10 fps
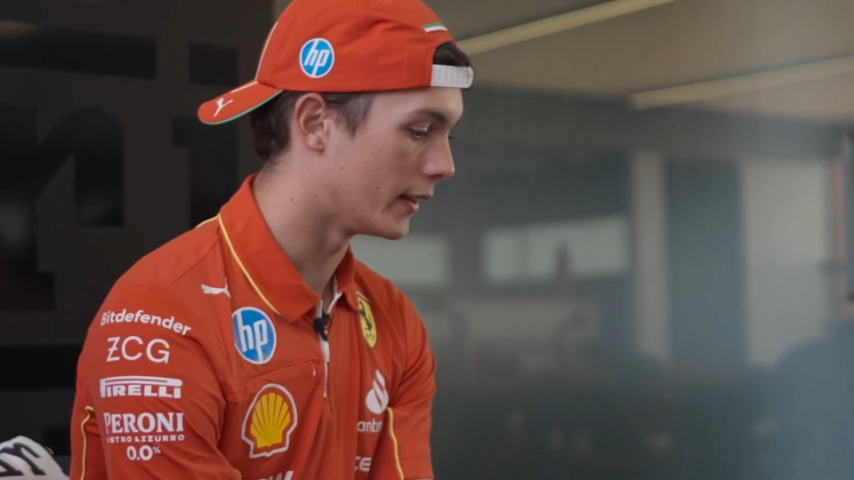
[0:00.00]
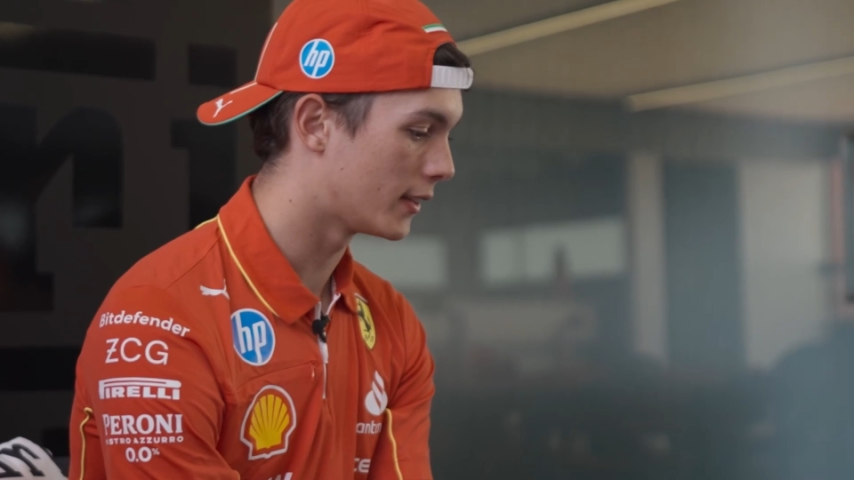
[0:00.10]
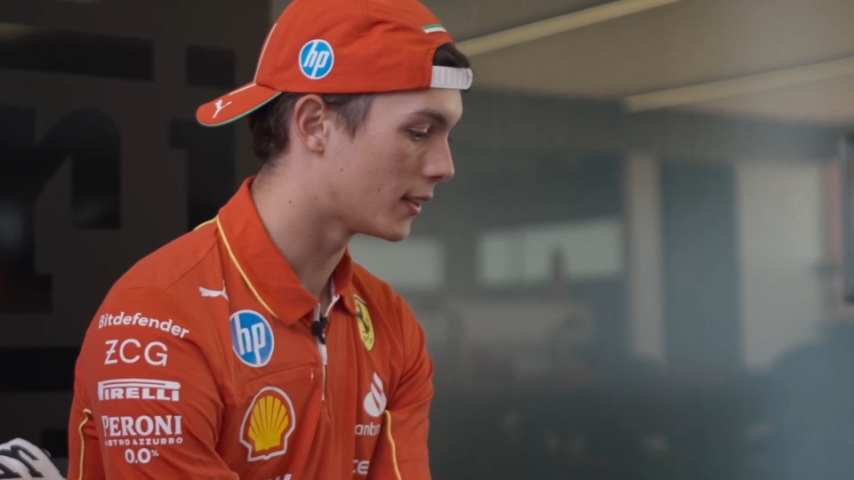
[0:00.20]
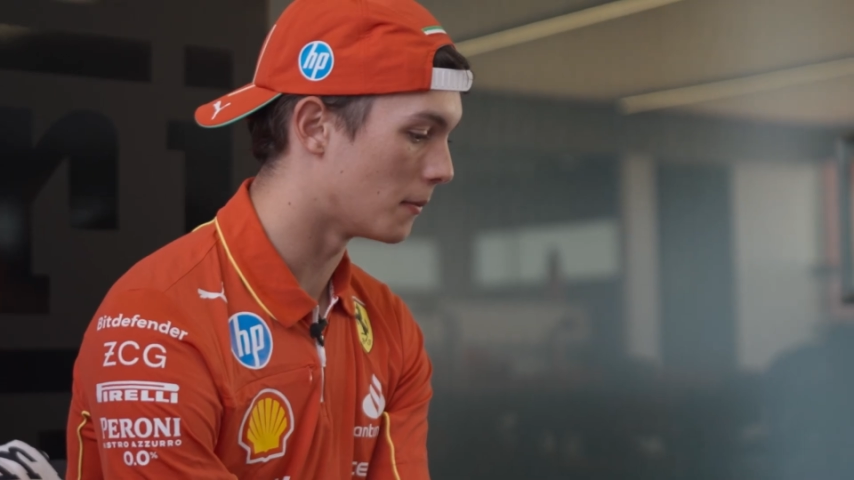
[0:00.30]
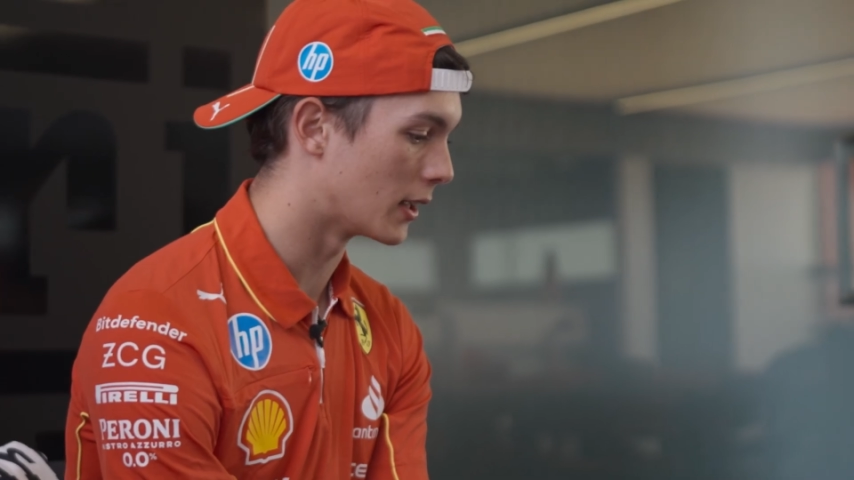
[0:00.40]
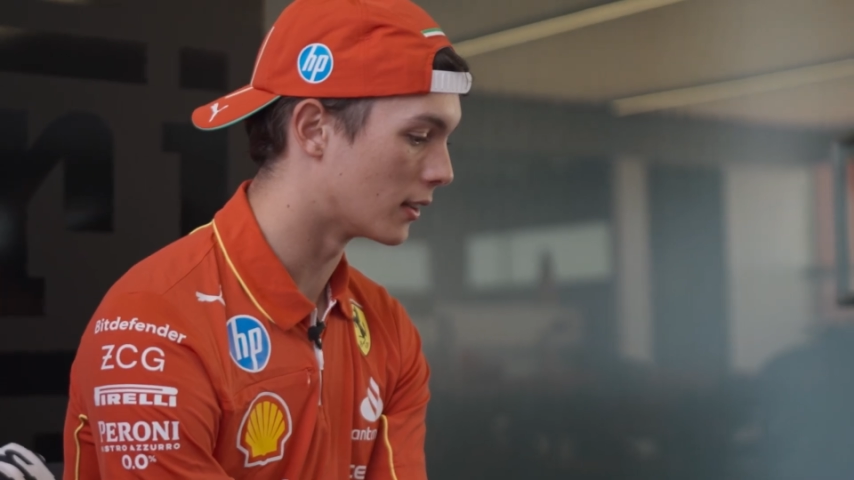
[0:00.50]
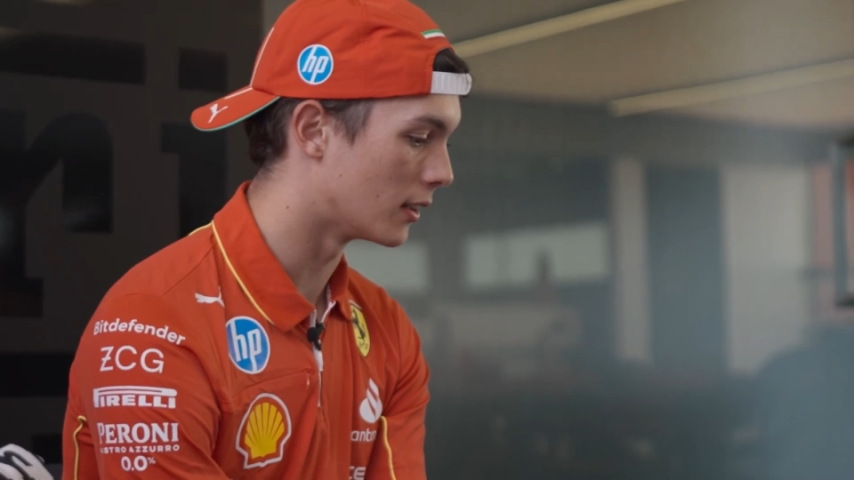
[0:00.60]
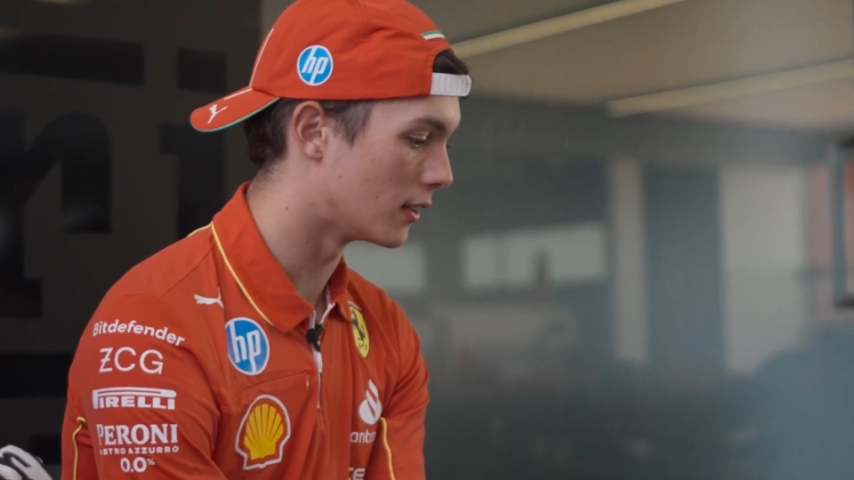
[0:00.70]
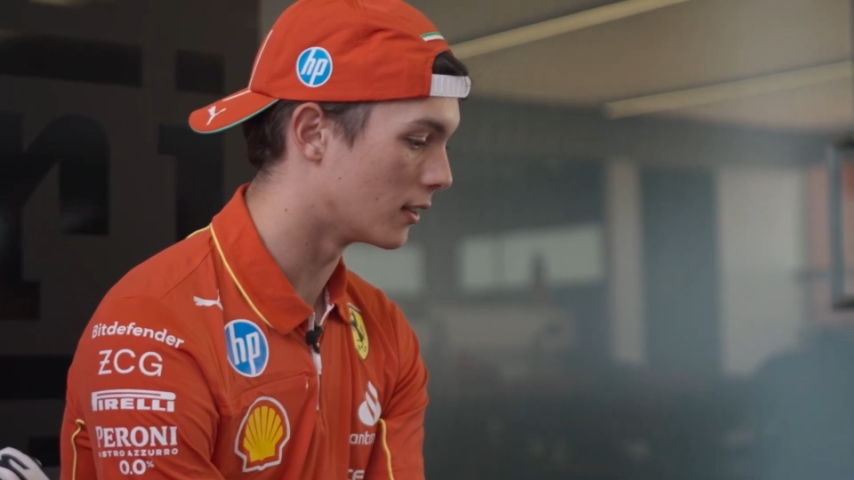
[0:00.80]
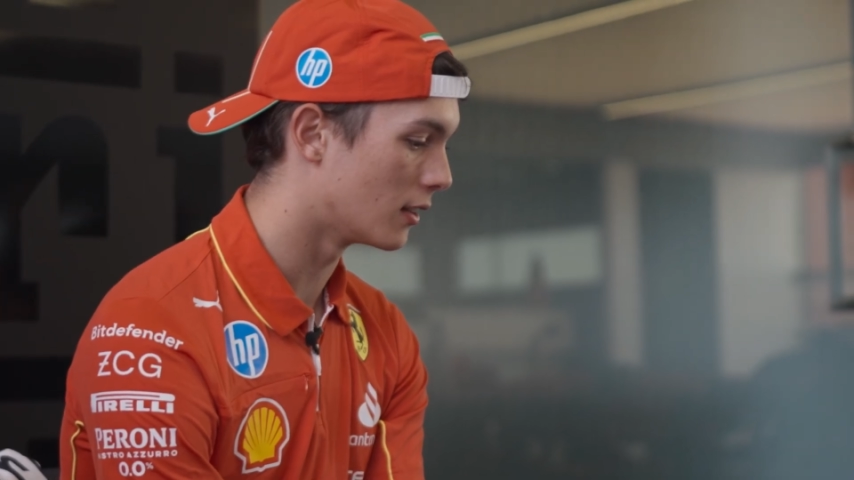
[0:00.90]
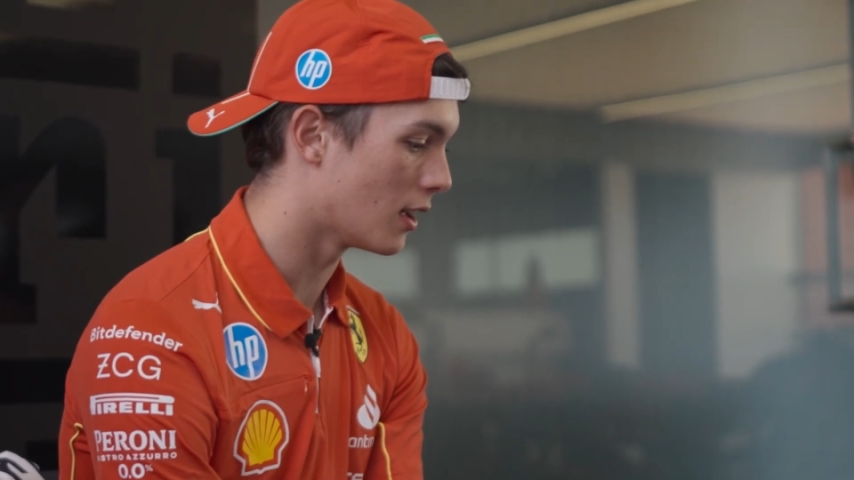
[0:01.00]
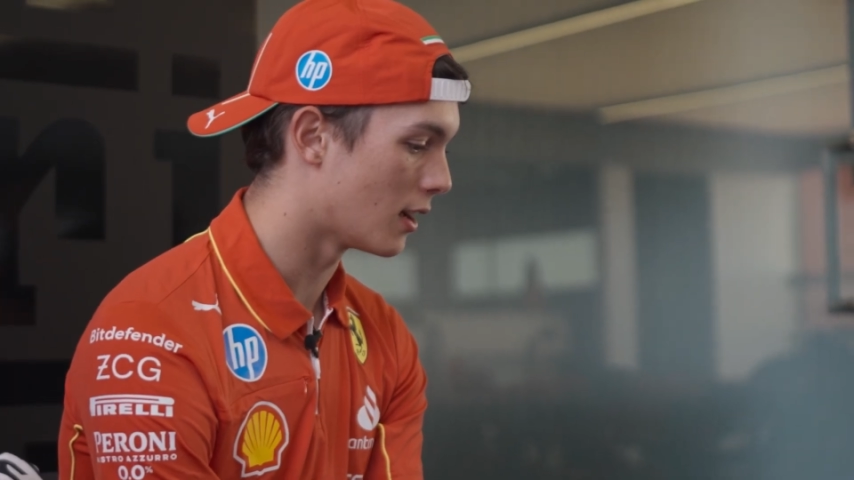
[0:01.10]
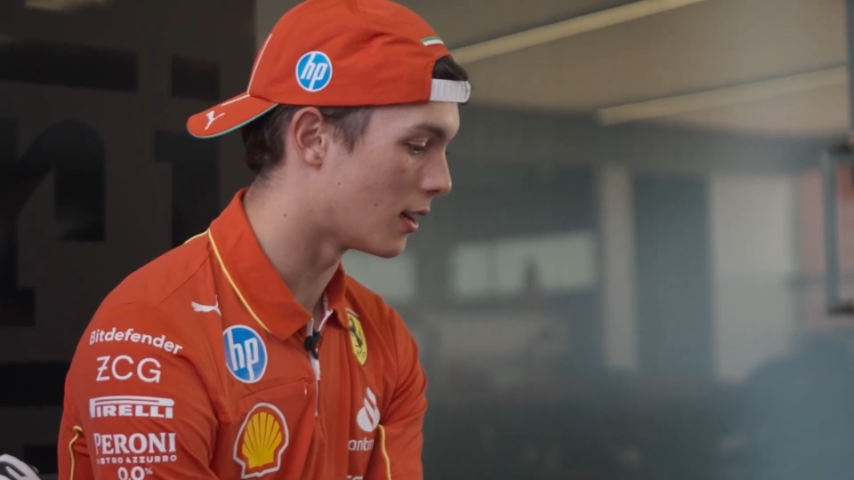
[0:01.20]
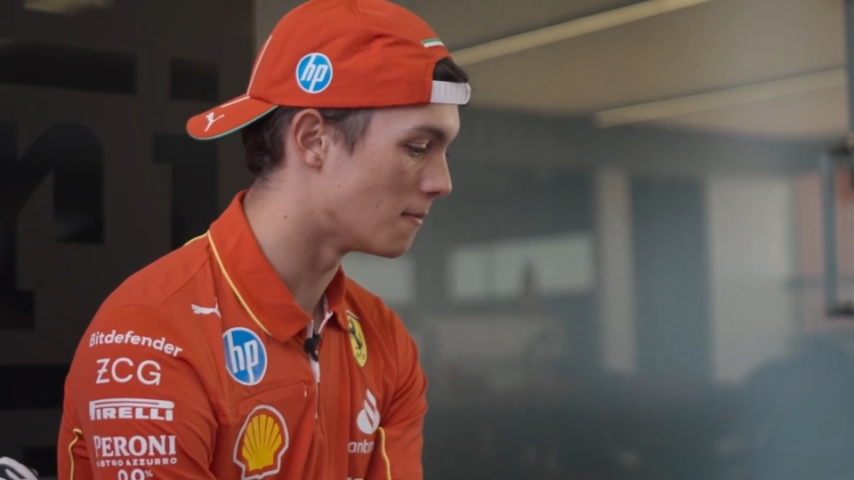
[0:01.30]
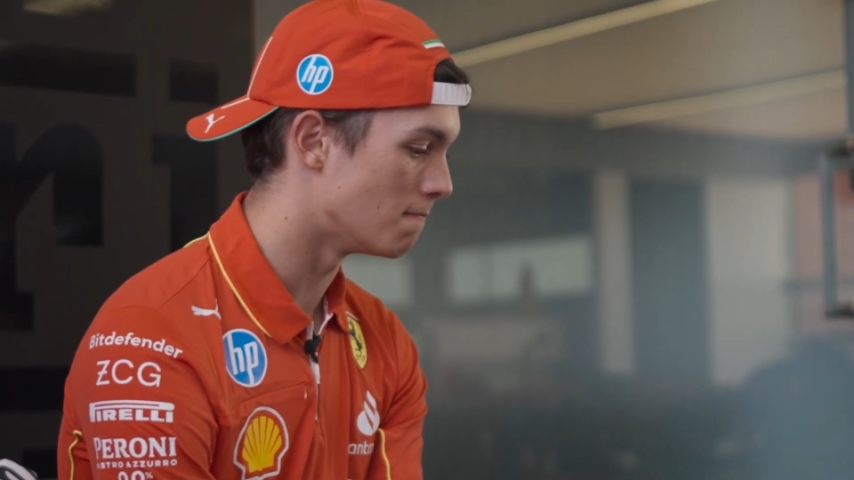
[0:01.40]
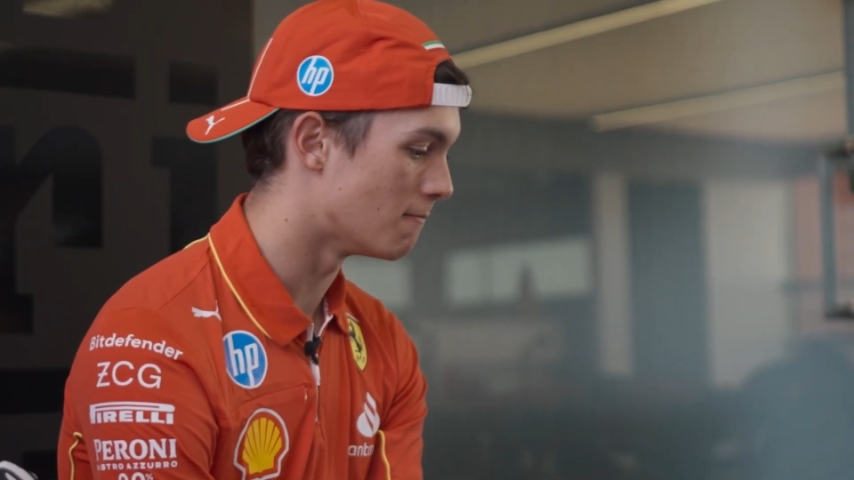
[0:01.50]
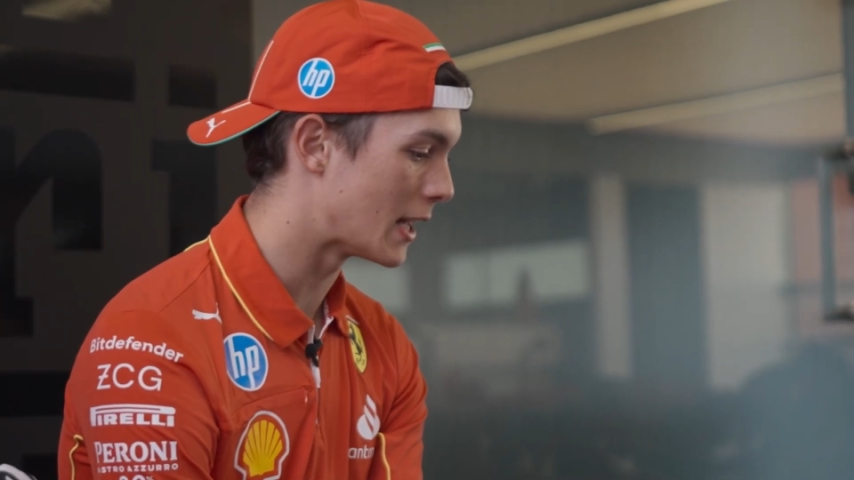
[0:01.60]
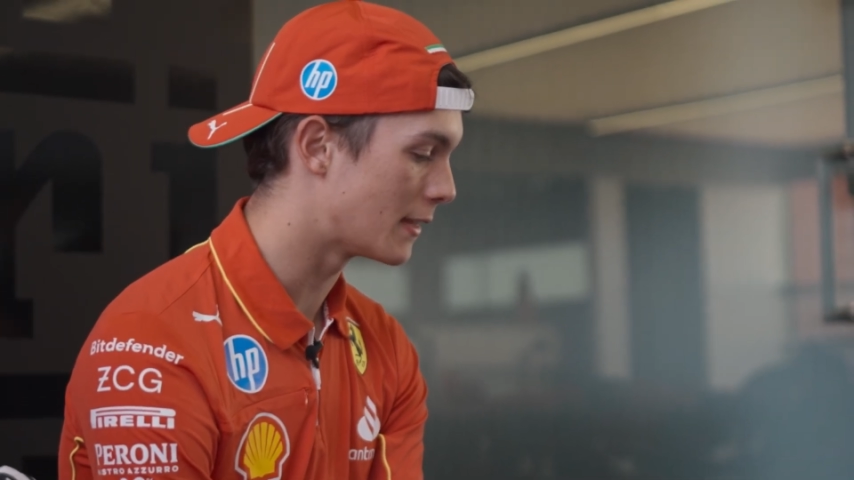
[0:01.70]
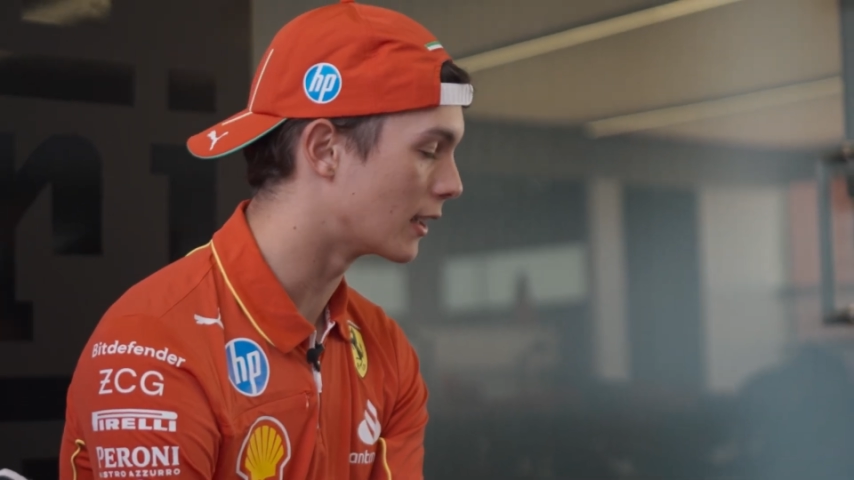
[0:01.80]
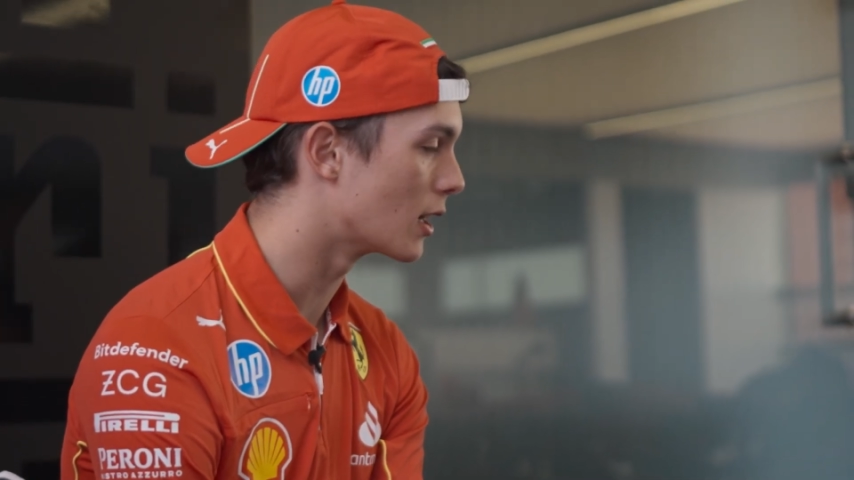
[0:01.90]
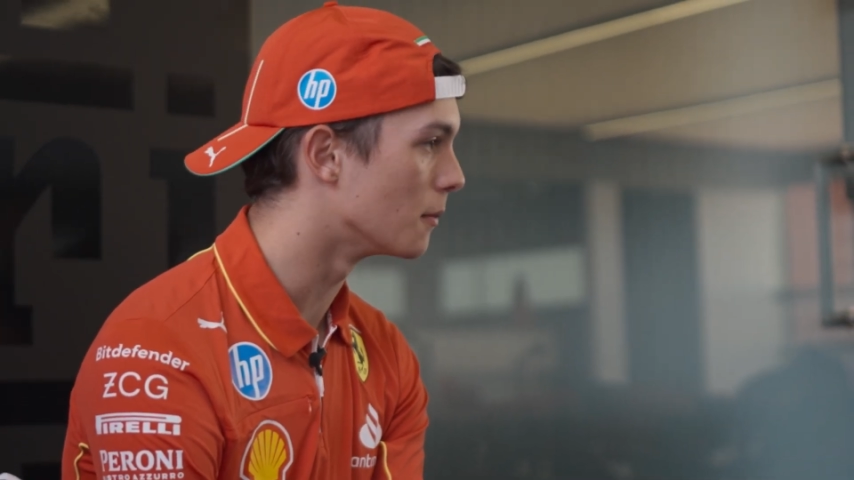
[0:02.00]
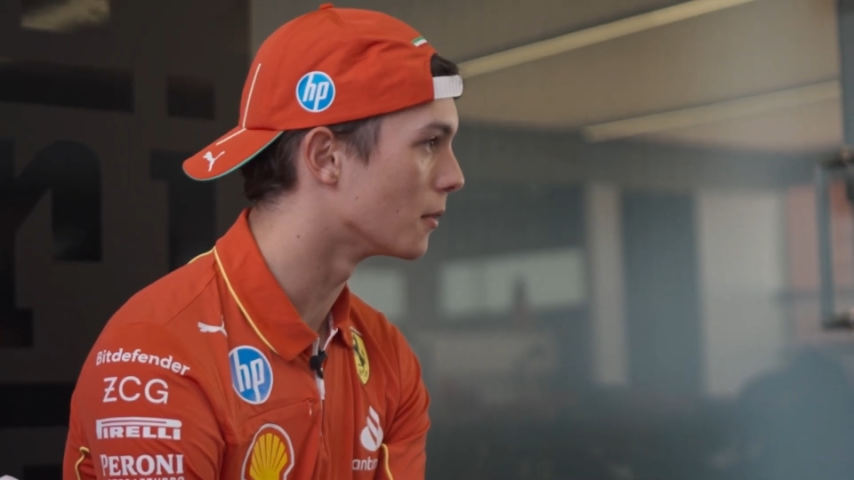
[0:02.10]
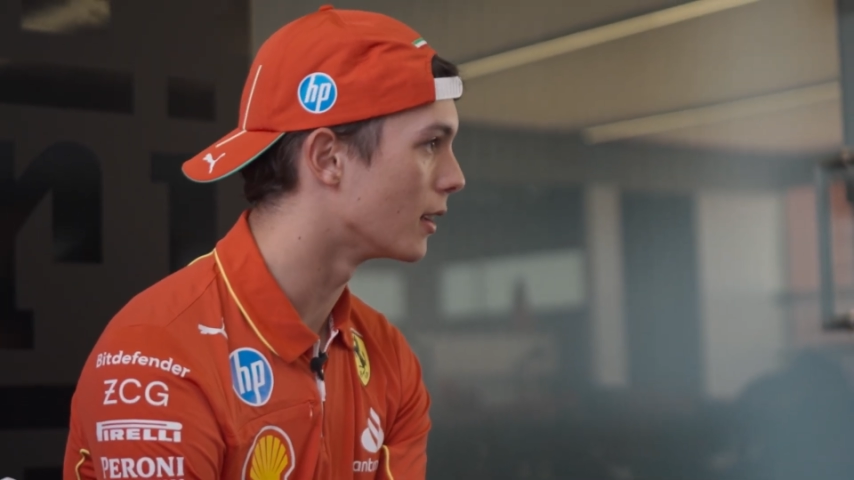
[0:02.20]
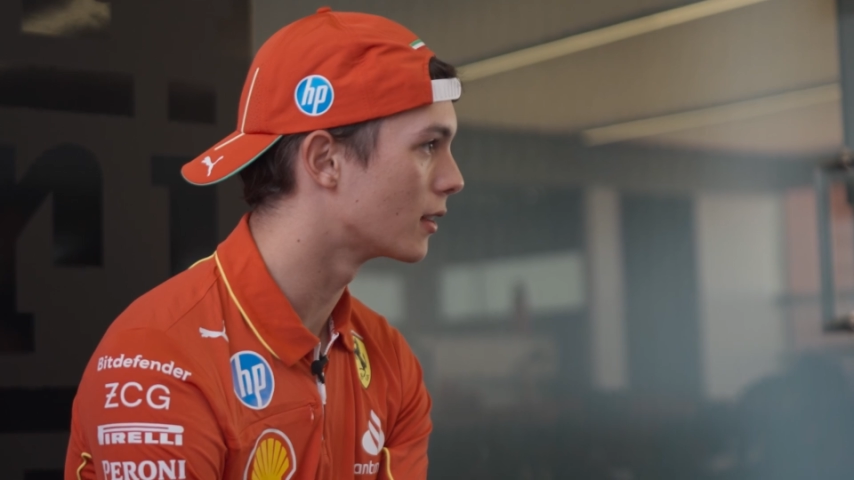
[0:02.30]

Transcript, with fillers: It's something that um, I think comes with